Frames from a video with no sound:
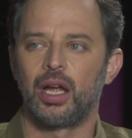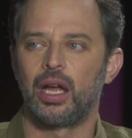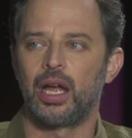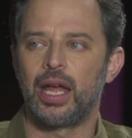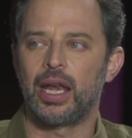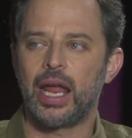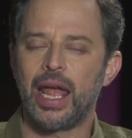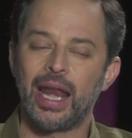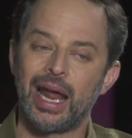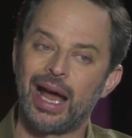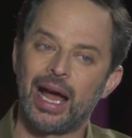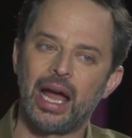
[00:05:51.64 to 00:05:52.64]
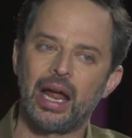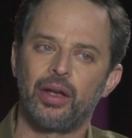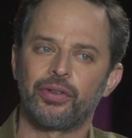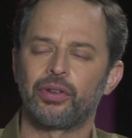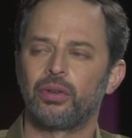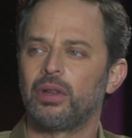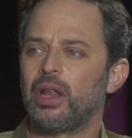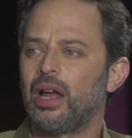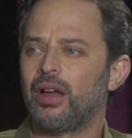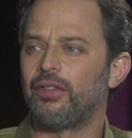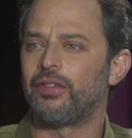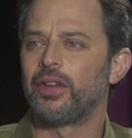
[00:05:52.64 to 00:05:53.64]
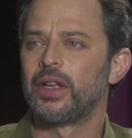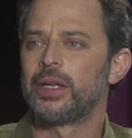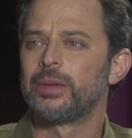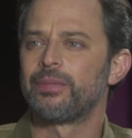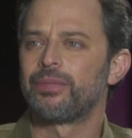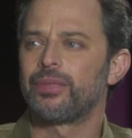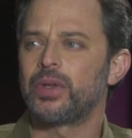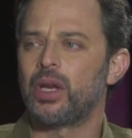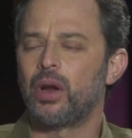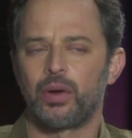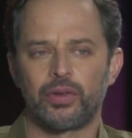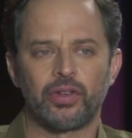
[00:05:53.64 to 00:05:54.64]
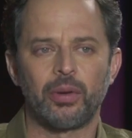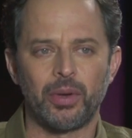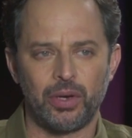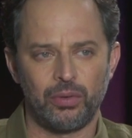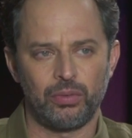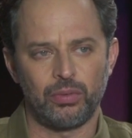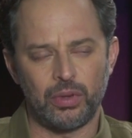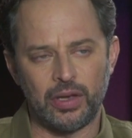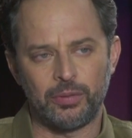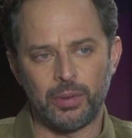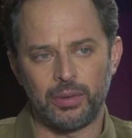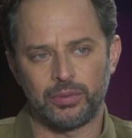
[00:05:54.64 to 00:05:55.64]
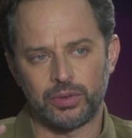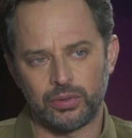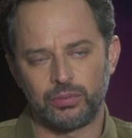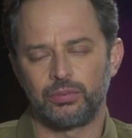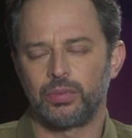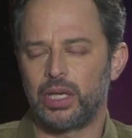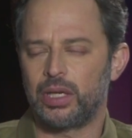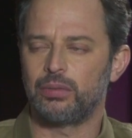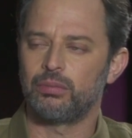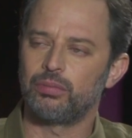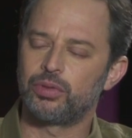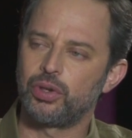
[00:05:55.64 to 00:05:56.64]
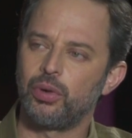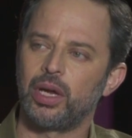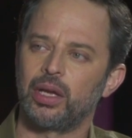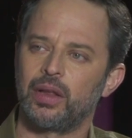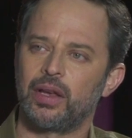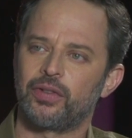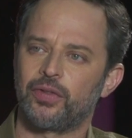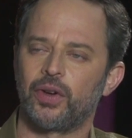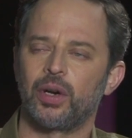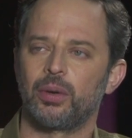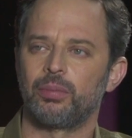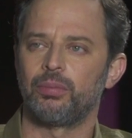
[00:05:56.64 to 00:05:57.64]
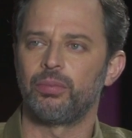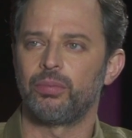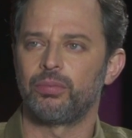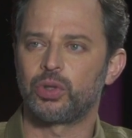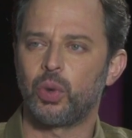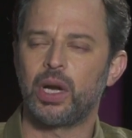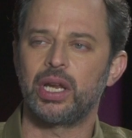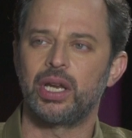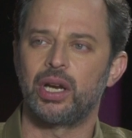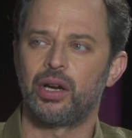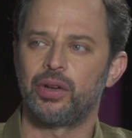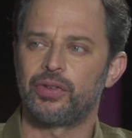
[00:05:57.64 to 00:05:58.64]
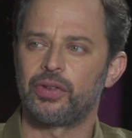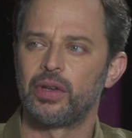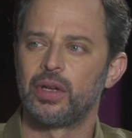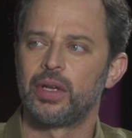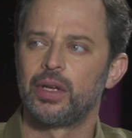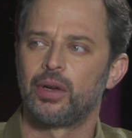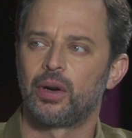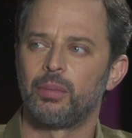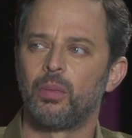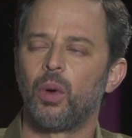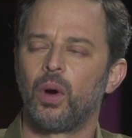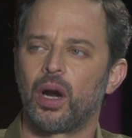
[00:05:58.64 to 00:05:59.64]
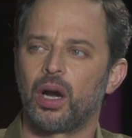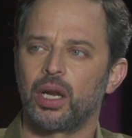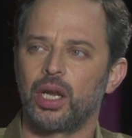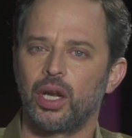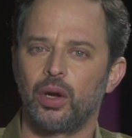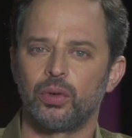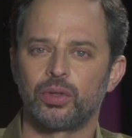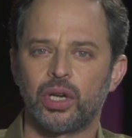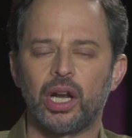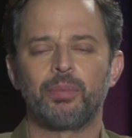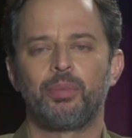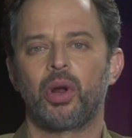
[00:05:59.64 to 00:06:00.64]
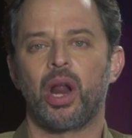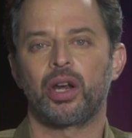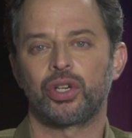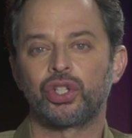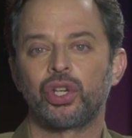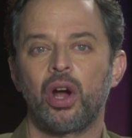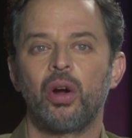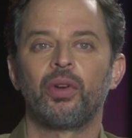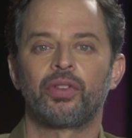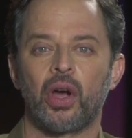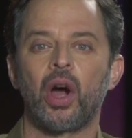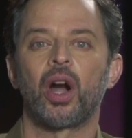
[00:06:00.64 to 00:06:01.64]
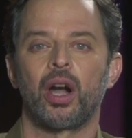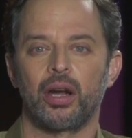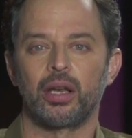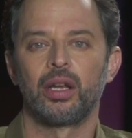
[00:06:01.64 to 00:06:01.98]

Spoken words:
And I also love, you know, as someone who has been in doing this for 20 years or more, you know, trying to put on a show is hard.